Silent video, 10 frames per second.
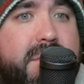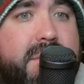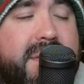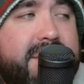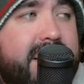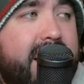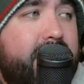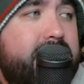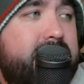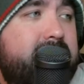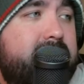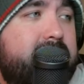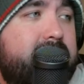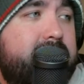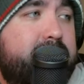discount
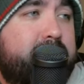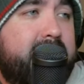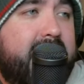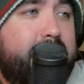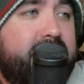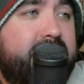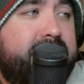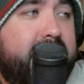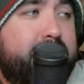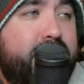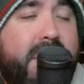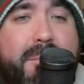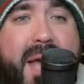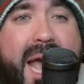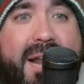being able to flip
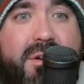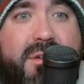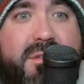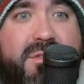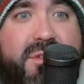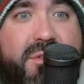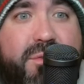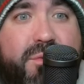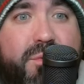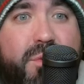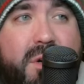Greg Pattern to